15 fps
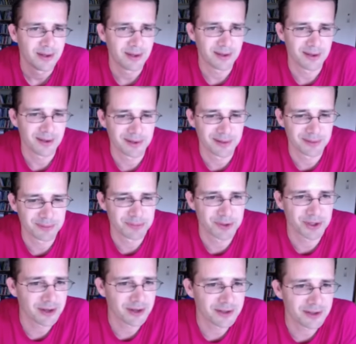uh,
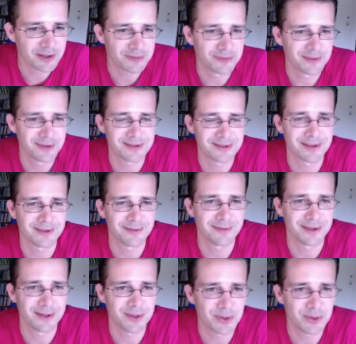productive and
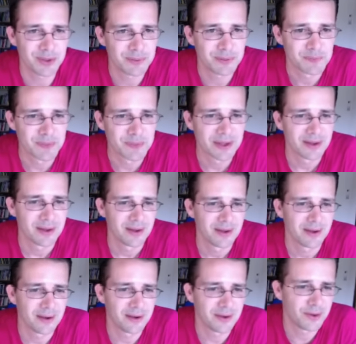something good.
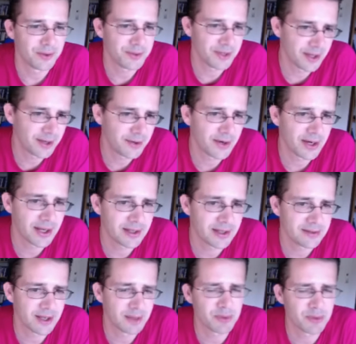Uh, on the other
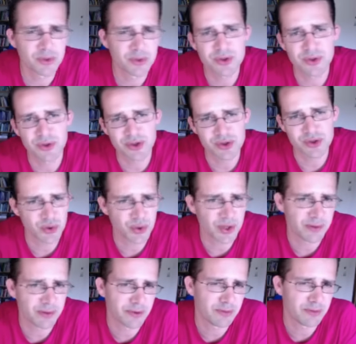hand, I'm also not sure
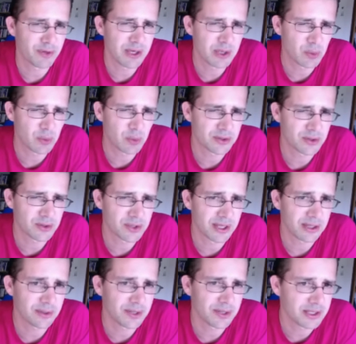if I really want to
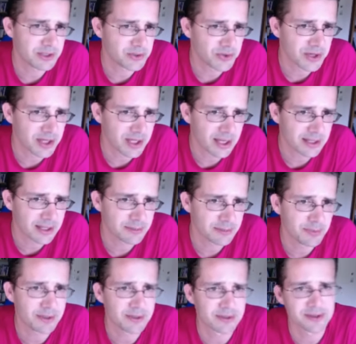take an a3 yet
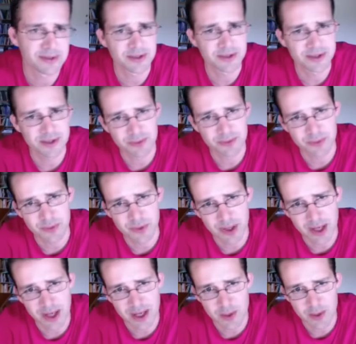because there's still rook
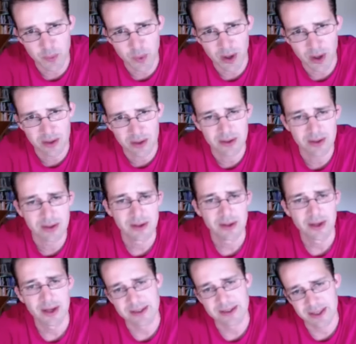a1
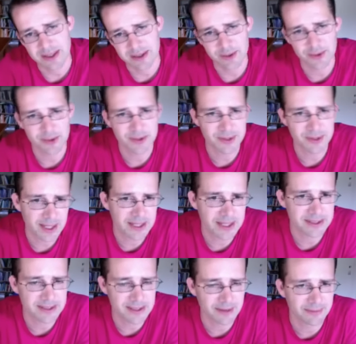and taking on
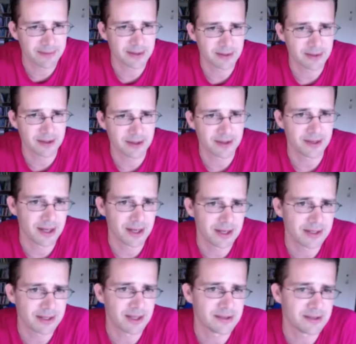a7. And in
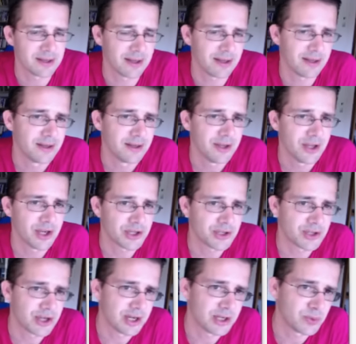that case, I
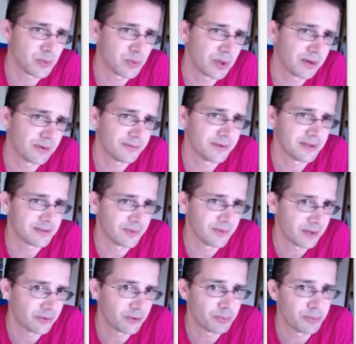exchange one of his
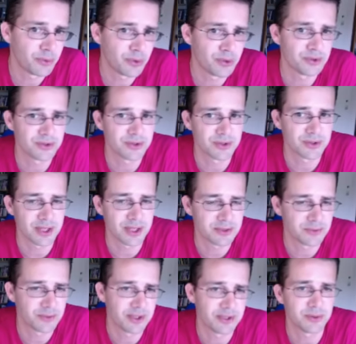vulnerable pawns on
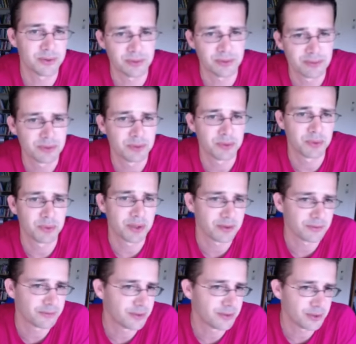a3 to one
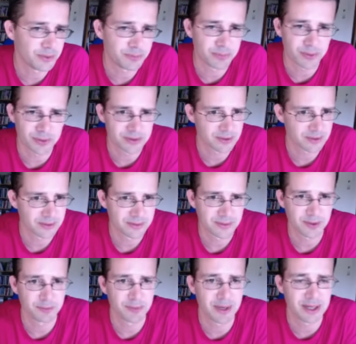of the good pawns
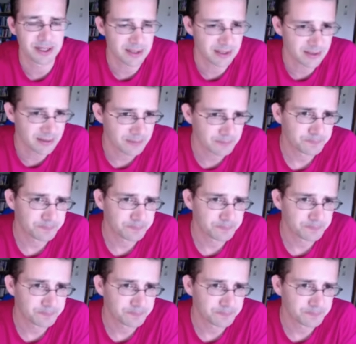on my side.